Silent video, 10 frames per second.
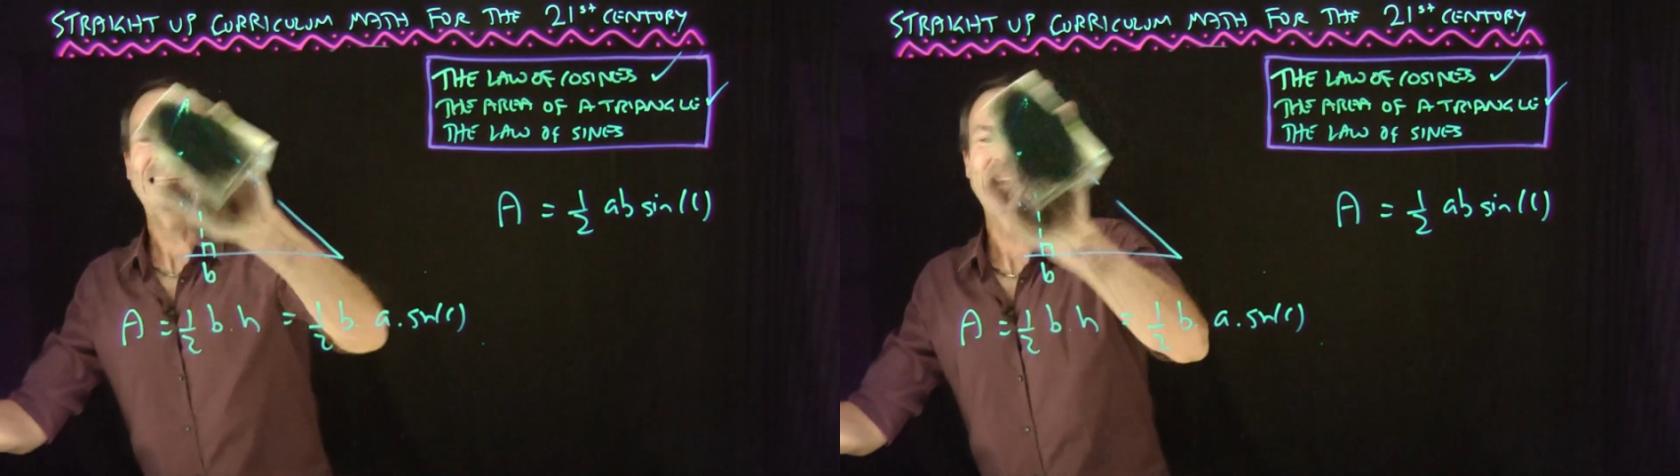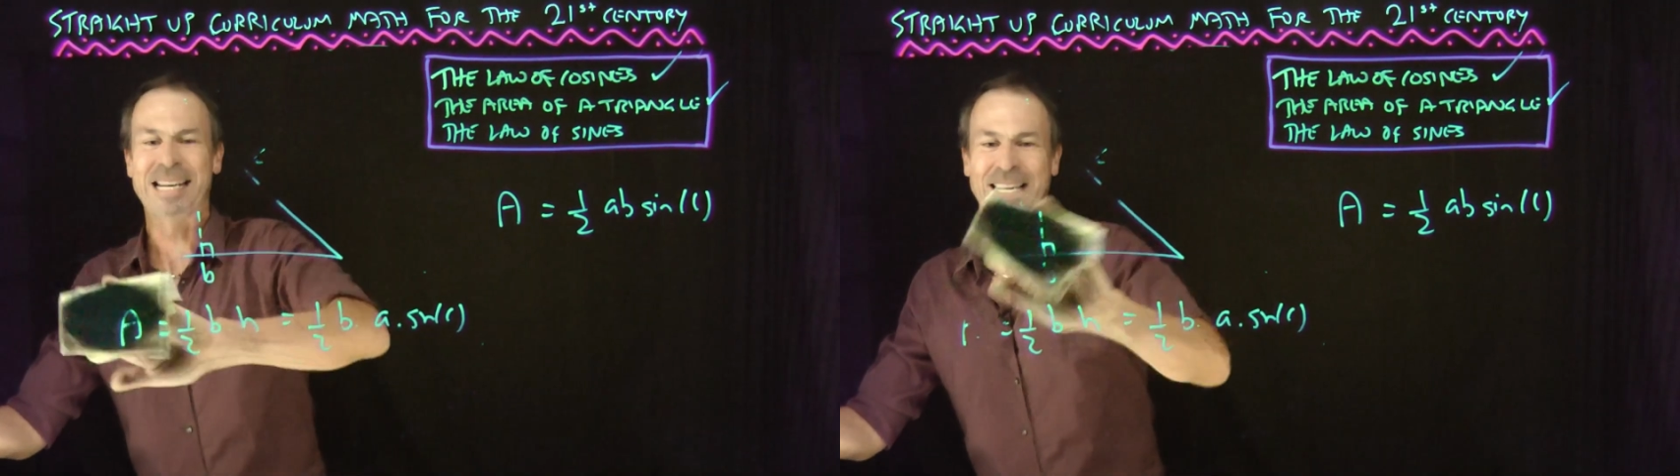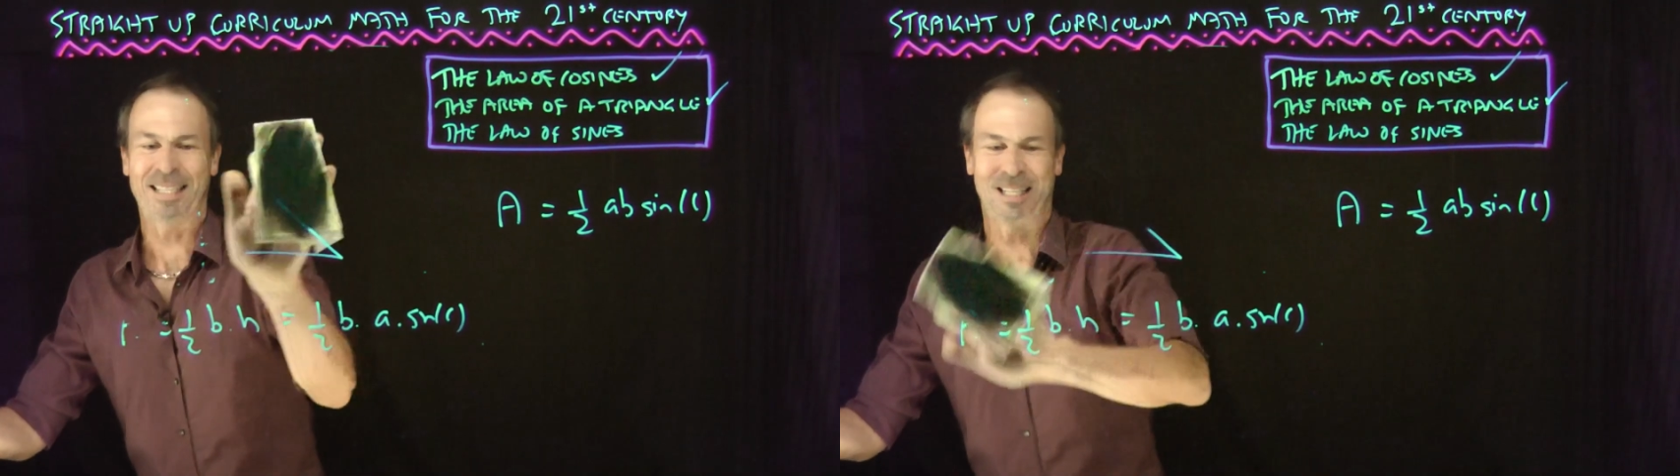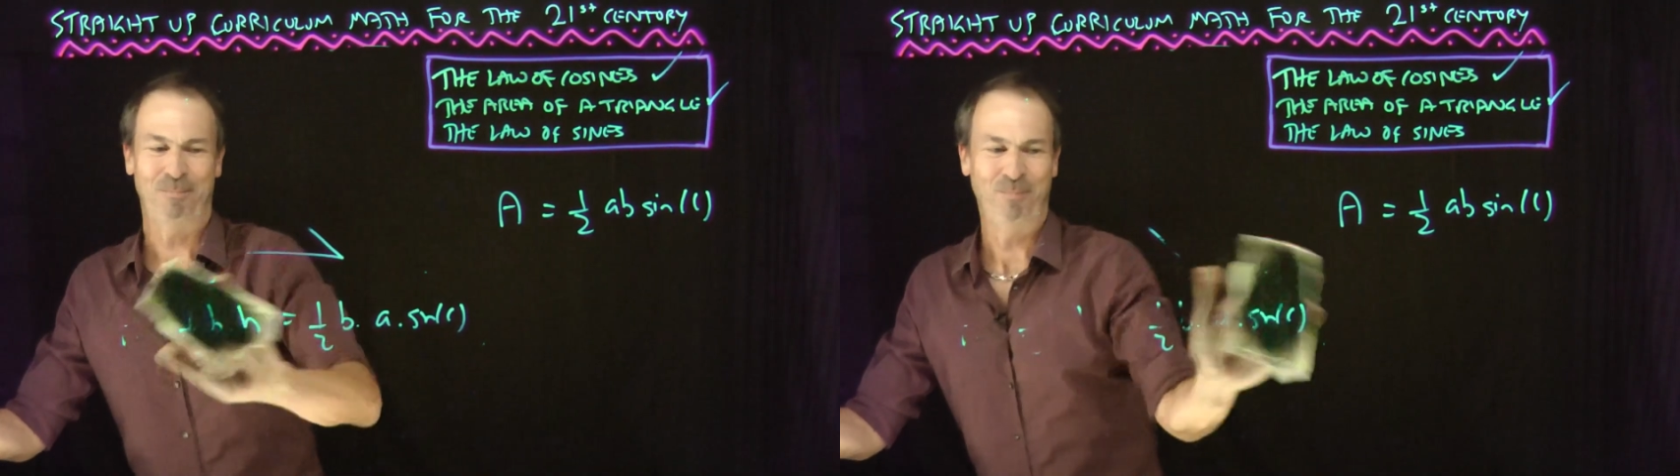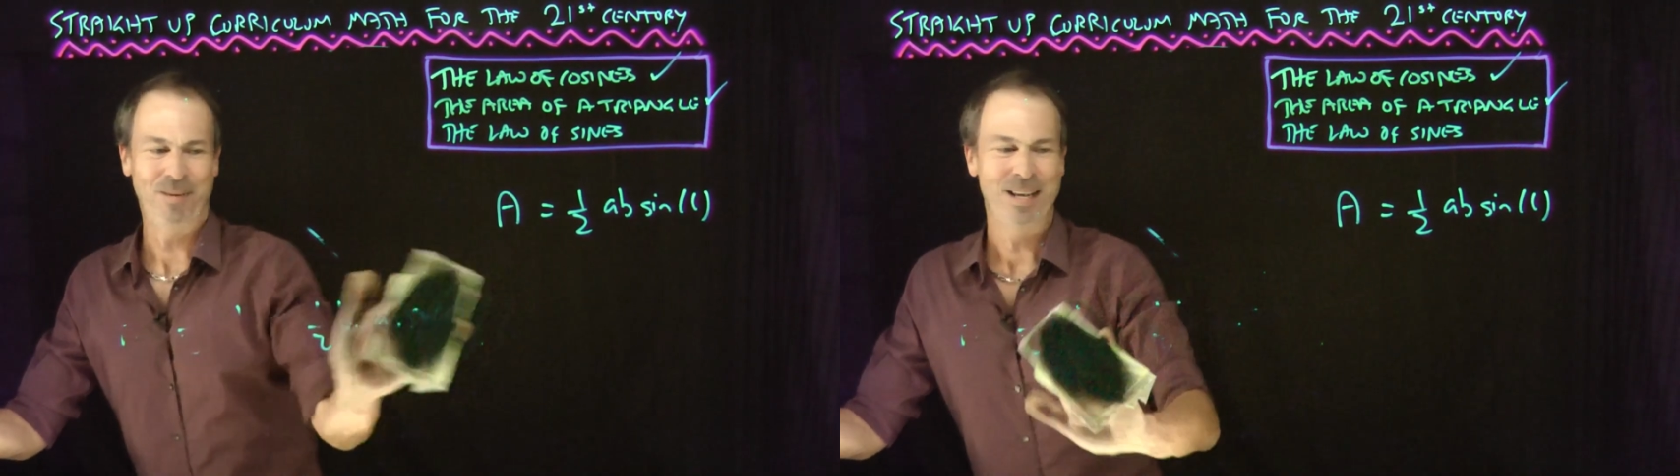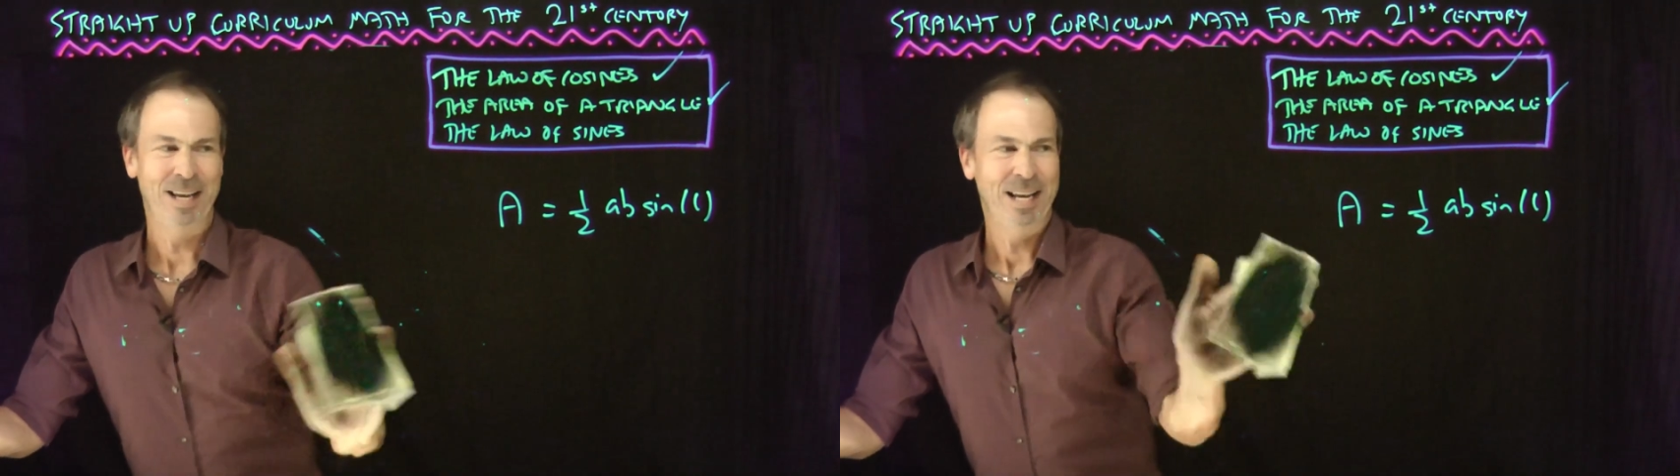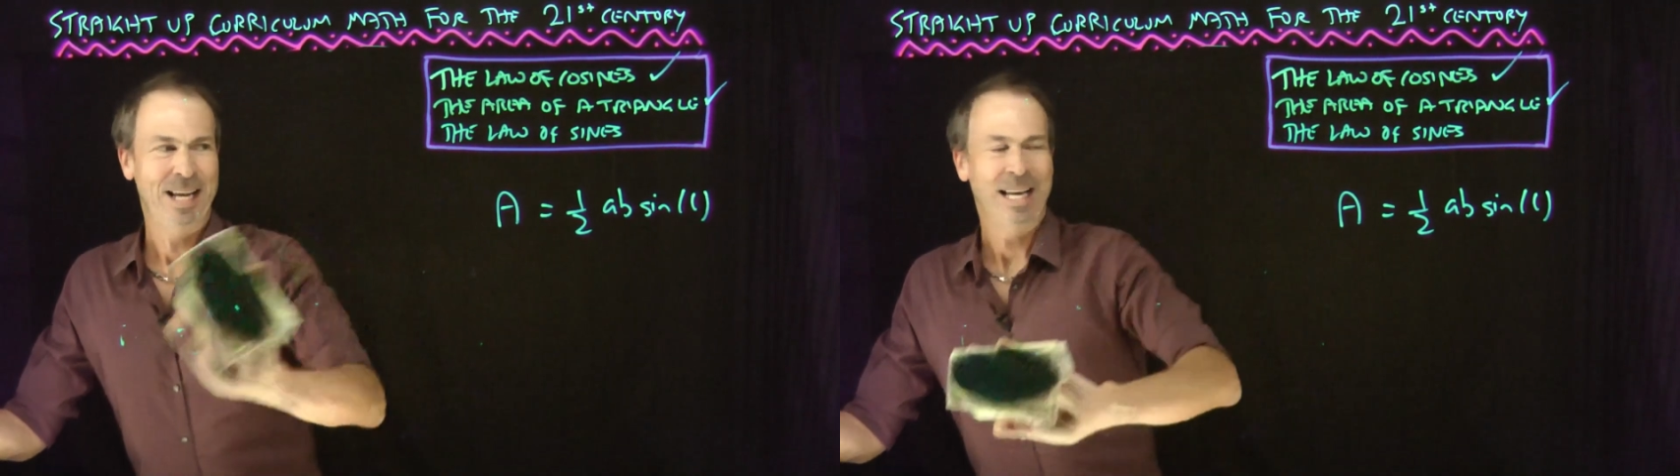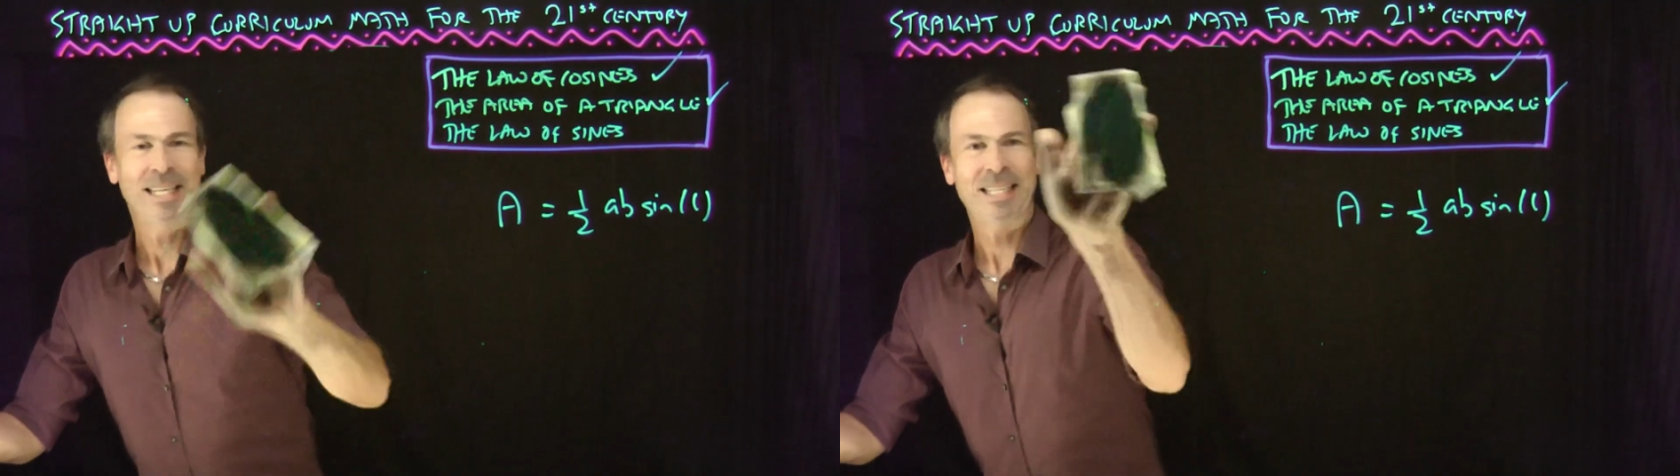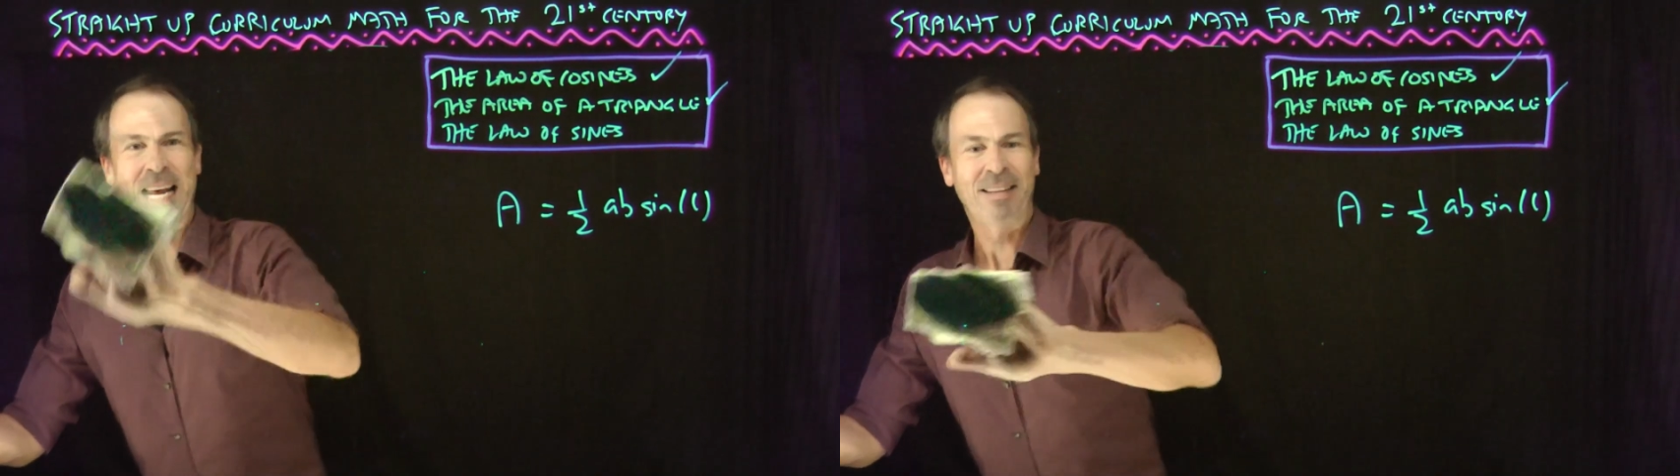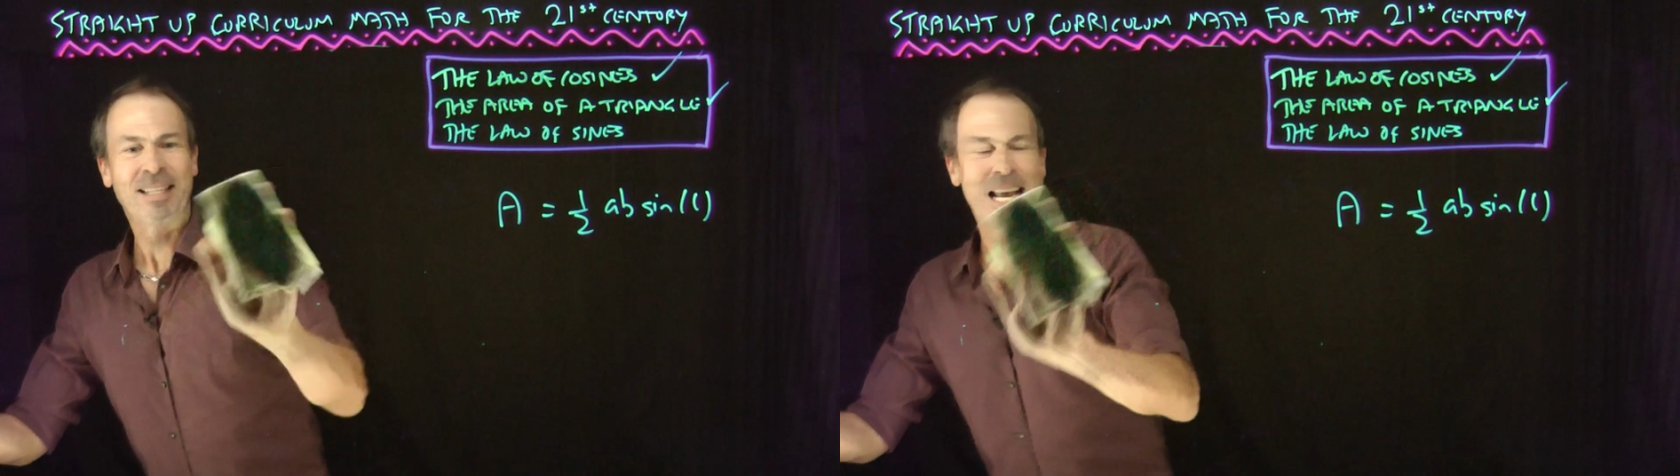tedious,
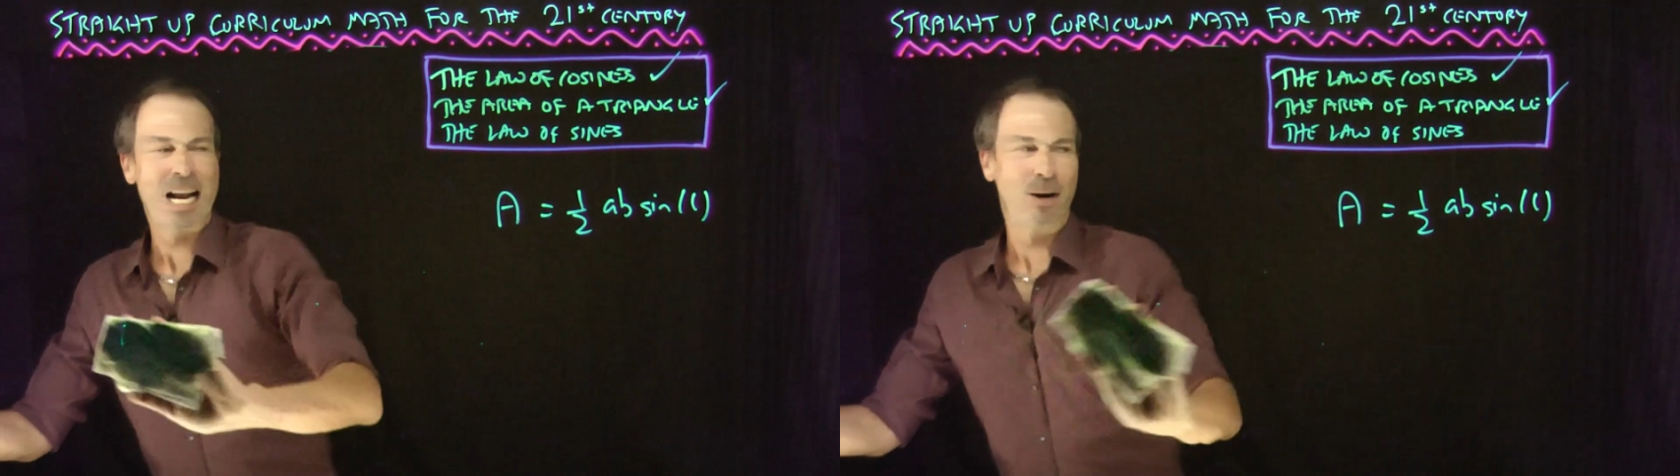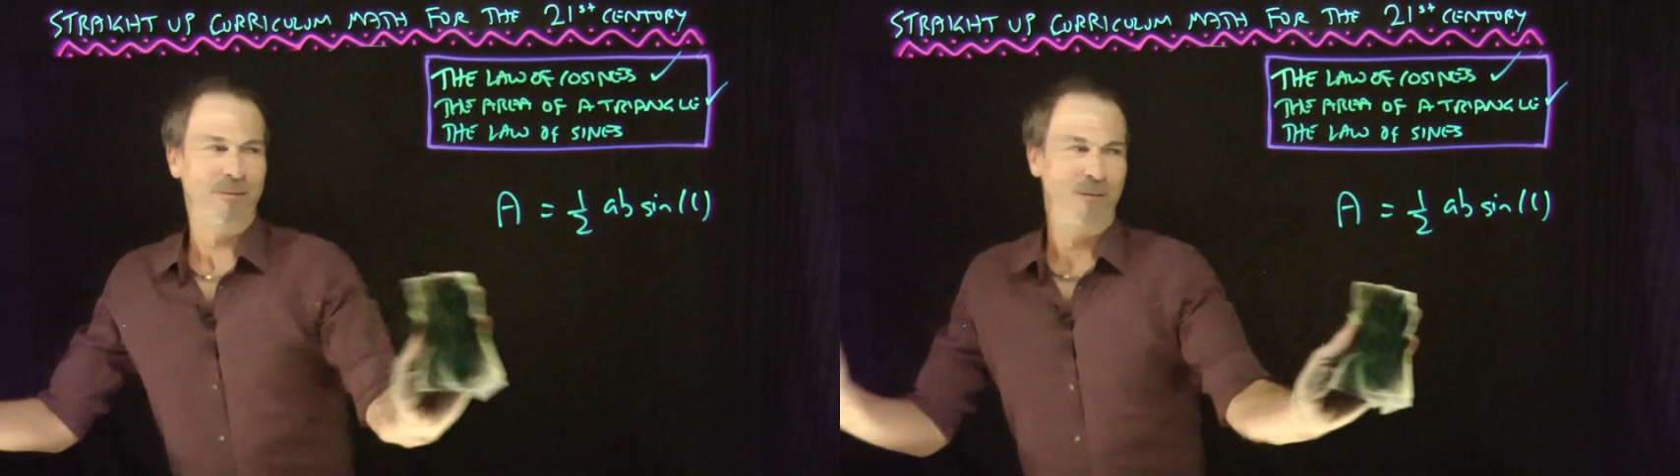take this area